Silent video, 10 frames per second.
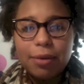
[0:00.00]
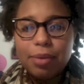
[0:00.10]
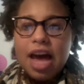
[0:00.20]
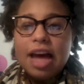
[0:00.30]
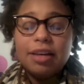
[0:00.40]

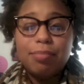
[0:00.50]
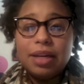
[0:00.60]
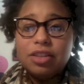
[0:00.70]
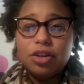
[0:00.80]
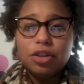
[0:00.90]
But I
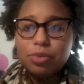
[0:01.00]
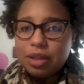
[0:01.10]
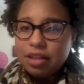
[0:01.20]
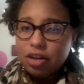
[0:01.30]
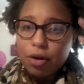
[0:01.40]
pinned girls
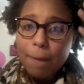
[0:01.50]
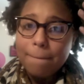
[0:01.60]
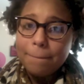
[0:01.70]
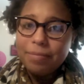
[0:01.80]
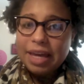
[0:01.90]
with,
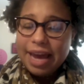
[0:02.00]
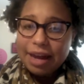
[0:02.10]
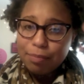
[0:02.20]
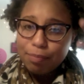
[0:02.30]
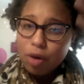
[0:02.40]
they
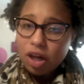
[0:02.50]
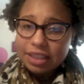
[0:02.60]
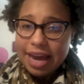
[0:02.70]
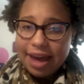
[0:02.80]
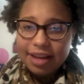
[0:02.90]
had bald
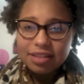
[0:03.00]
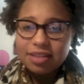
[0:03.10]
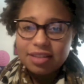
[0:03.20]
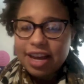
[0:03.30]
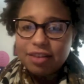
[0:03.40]

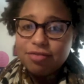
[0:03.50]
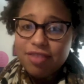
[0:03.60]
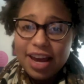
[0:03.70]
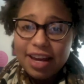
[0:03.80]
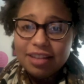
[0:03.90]
heads, they had
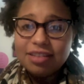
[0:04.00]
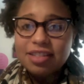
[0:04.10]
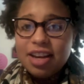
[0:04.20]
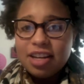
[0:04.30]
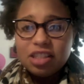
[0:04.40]
fades,